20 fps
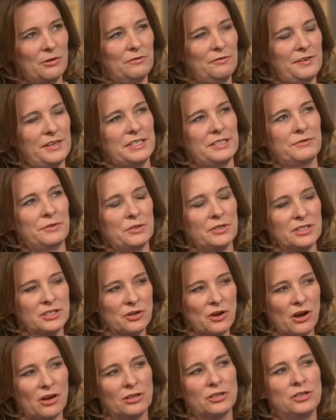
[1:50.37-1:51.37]
Well, first of all,
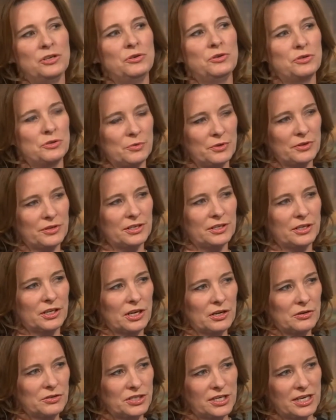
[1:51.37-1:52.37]
it's not unusual that
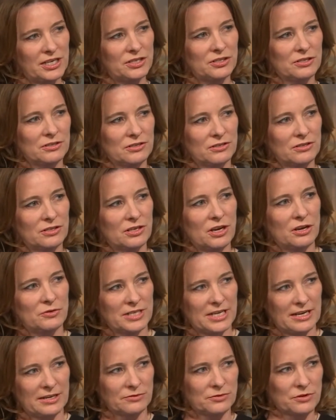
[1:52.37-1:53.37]
negotiations
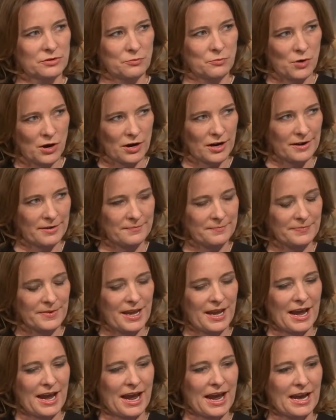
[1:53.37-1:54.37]
go down to the wire,
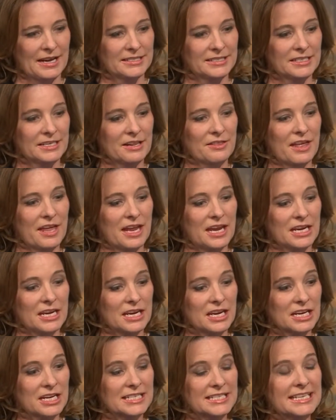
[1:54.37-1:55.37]
and
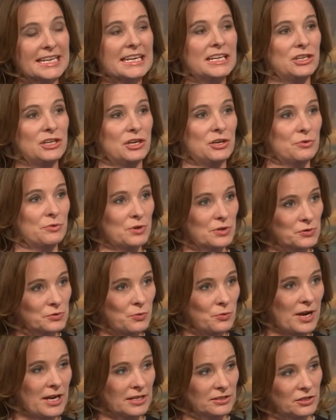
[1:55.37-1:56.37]
they continue
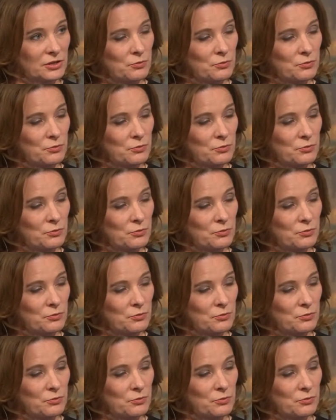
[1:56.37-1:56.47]
as well.